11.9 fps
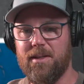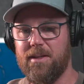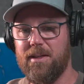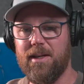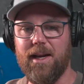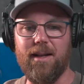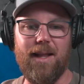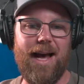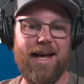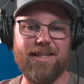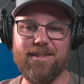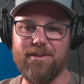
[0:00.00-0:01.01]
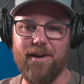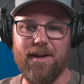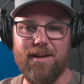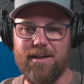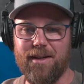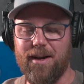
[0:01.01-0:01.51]
you got to last,
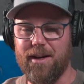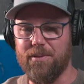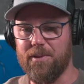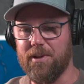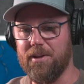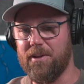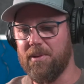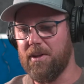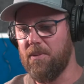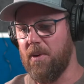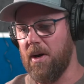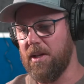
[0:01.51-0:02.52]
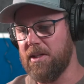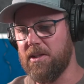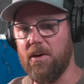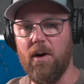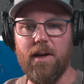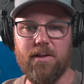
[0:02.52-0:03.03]
right? And you got to really, really want it.
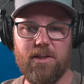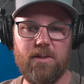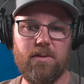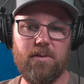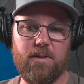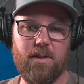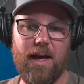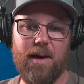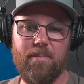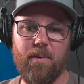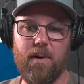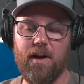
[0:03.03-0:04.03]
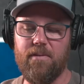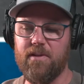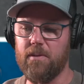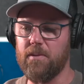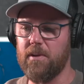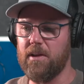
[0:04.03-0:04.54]
So to that point, I
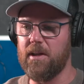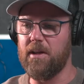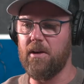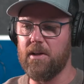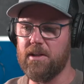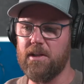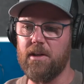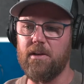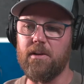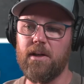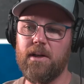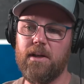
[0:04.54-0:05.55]
feel really also,